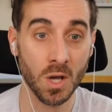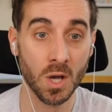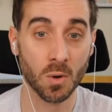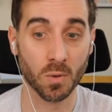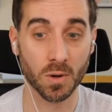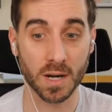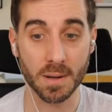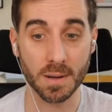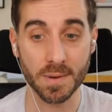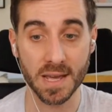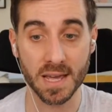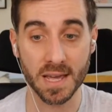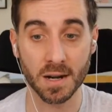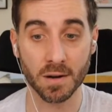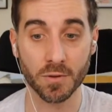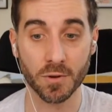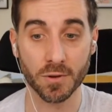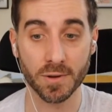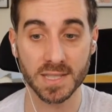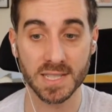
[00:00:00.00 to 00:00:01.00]
We're going to be
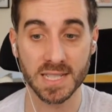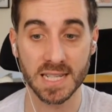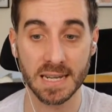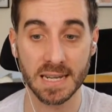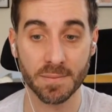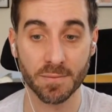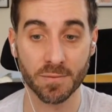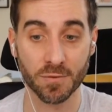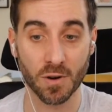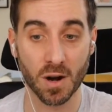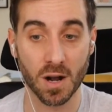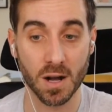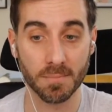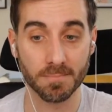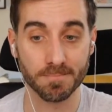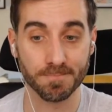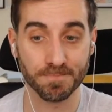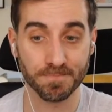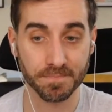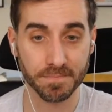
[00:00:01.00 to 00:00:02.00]
interviewing a team
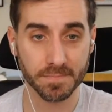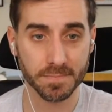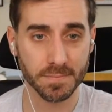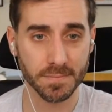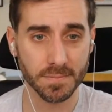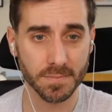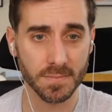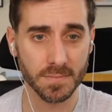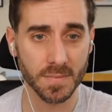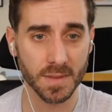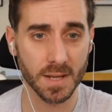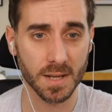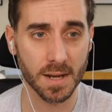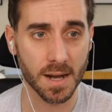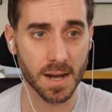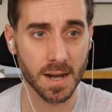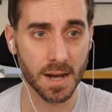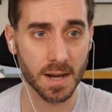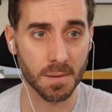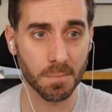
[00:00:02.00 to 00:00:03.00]
from
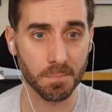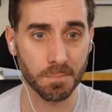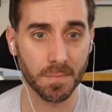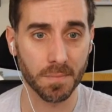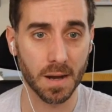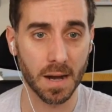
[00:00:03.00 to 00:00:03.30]
the